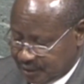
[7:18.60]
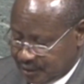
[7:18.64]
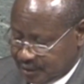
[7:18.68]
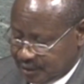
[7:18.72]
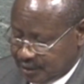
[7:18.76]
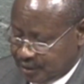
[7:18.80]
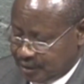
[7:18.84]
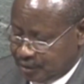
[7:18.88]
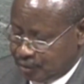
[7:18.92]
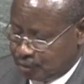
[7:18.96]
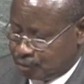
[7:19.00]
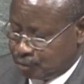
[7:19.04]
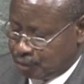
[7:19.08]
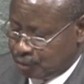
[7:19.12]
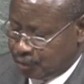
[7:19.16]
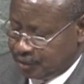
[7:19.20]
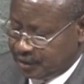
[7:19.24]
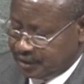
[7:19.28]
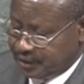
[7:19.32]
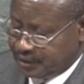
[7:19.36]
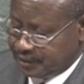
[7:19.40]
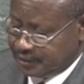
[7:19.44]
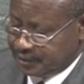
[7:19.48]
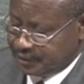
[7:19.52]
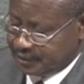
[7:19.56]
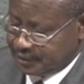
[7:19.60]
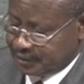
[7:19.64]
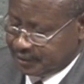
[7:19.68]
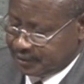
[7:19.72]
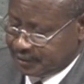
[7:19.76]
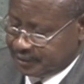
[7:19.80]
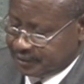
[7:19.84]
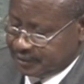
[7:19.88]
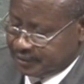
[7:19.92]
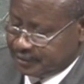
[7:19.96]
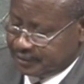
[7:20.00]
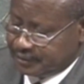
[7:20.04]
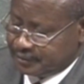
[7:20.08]
including
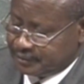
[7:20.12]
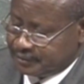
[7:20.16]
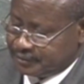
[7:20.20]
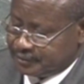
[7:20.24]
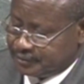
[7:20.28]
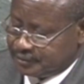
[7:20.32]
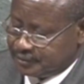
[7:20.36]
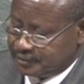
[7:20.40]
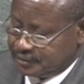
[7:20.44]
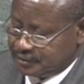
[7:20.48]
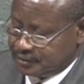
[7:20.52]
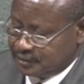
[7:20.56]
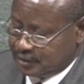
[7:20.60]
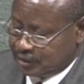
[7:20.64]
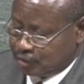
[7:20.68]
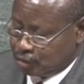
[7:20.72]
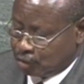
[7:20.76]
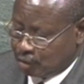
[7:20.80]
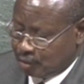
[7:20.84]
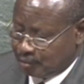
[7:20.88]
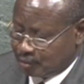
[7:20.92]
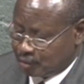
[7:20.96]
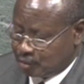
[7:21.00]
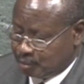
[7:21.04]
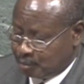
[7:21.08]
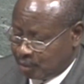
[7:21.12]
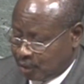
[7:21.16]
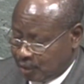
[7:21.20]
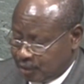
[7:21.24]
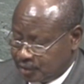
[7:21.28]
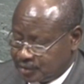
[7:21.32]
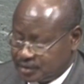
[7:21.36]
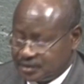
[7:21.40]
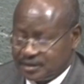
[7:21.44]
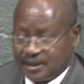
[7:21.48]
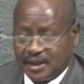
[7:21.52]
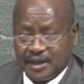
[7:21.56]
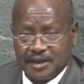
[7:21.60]
economic
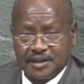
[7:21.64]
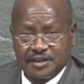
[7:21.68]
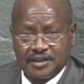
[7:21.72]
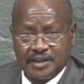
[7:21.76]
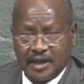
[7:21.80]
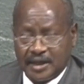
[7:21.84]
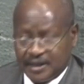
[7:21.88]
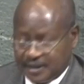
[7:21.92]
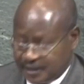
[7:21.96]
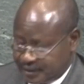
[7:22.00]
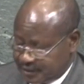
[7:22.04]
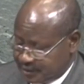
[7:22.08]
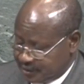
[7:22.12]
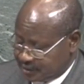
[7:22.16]
blocs like SADC